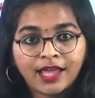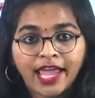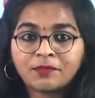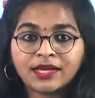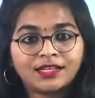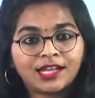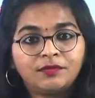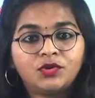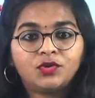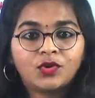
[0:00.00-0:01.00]
And by the
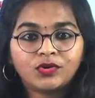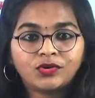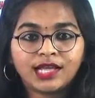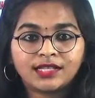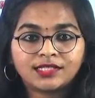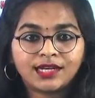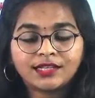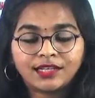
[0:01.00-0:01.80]
time you go to 10th standard,